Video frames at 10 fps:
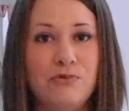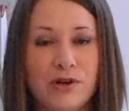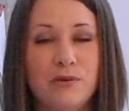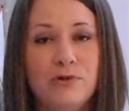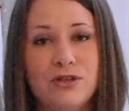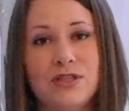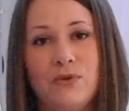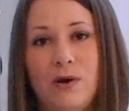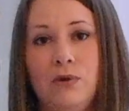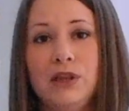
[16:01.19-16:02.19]
brewing kombucha. So
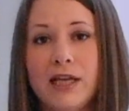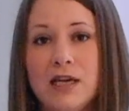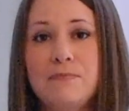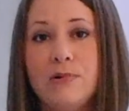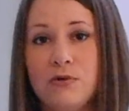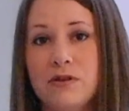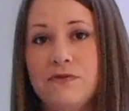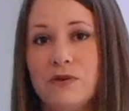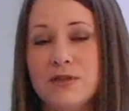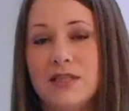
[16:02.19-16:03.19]
I will link both of
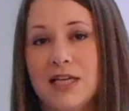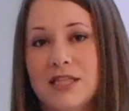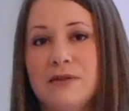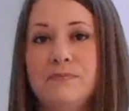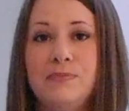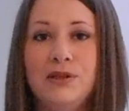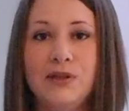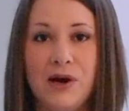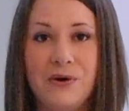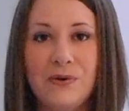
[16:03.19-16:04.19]
those things
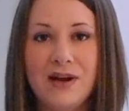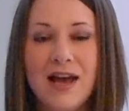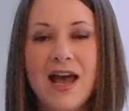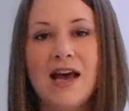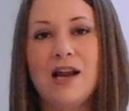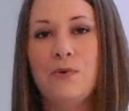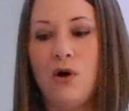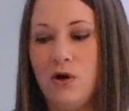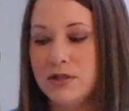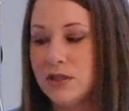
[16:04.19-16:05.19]
below. And I will
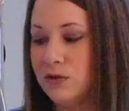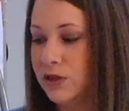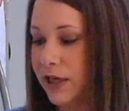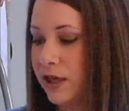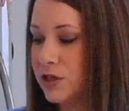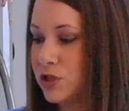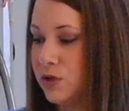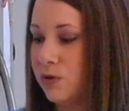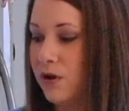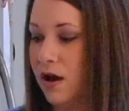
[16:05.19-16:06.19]
also link
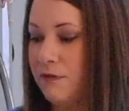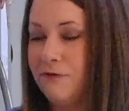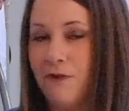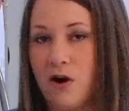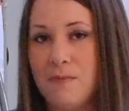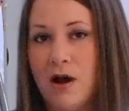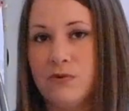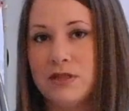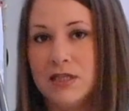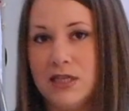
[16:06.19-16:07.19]
to uh,
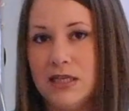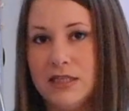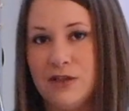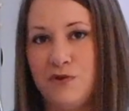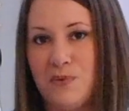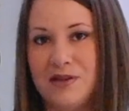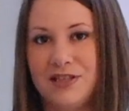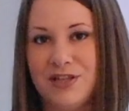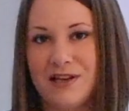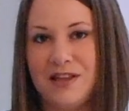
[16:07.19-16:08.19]
Farmhouse Teas if you want
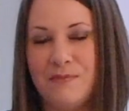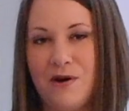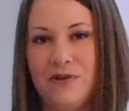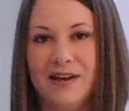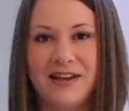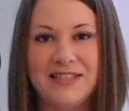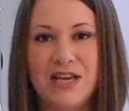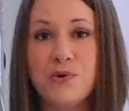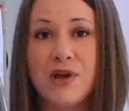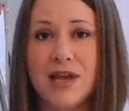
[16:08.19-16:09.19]
to check them out. Like I say,
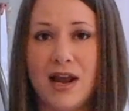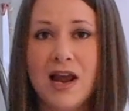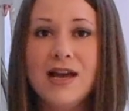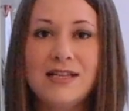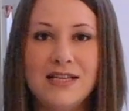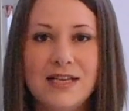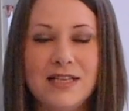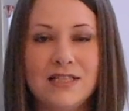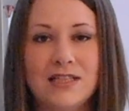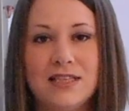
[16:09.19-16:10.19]
you can get tea
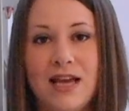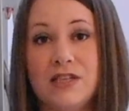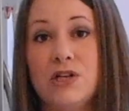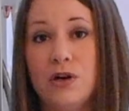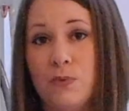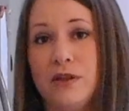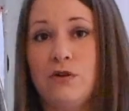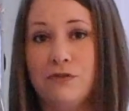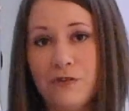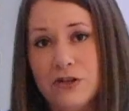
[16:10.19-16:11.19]
to get started with
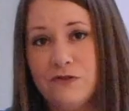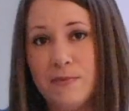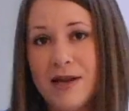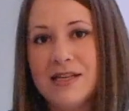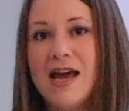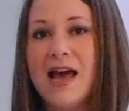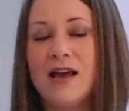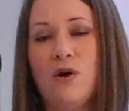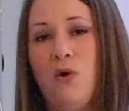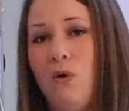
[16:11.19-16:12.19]
your first ferment
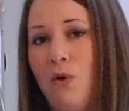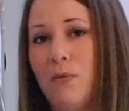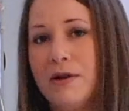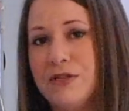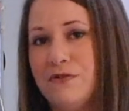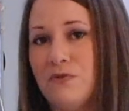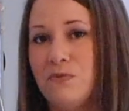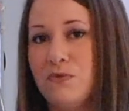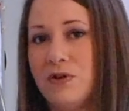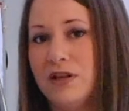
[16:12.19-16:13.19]
and a whole bunch
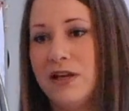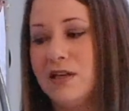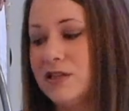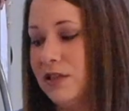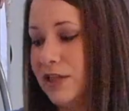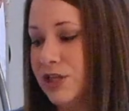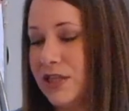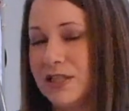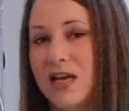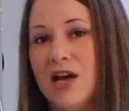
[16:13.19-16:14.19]
of really
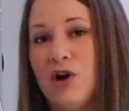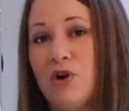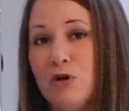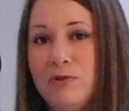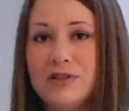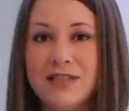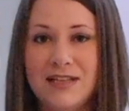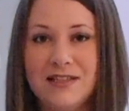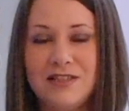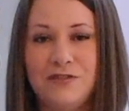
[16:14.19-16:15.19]
delicious herbal
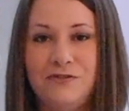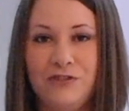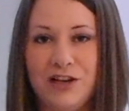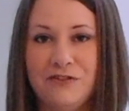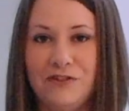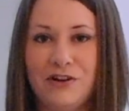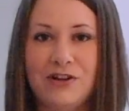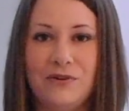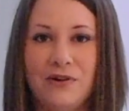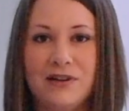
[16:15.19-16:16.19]
teas to flavor
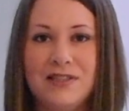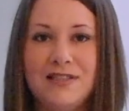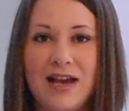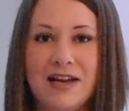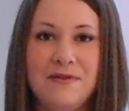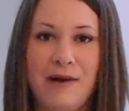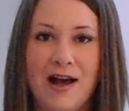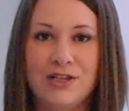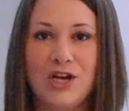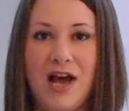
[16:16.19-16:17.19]
your second
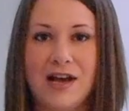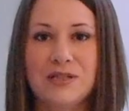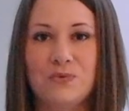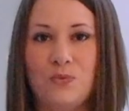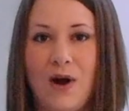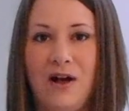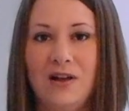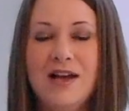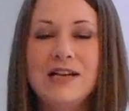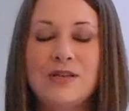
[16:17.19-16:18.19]
batch as well.
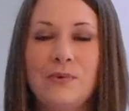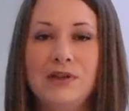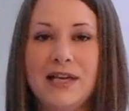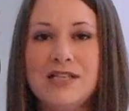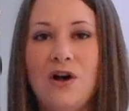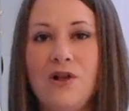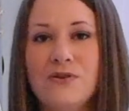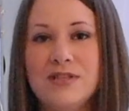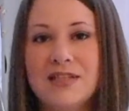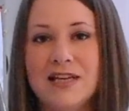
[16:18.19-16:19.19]
So I will link to all
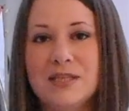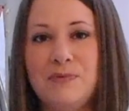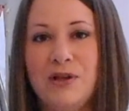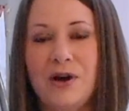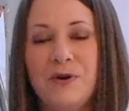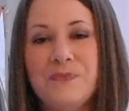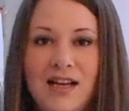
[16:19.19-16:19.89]
those things below.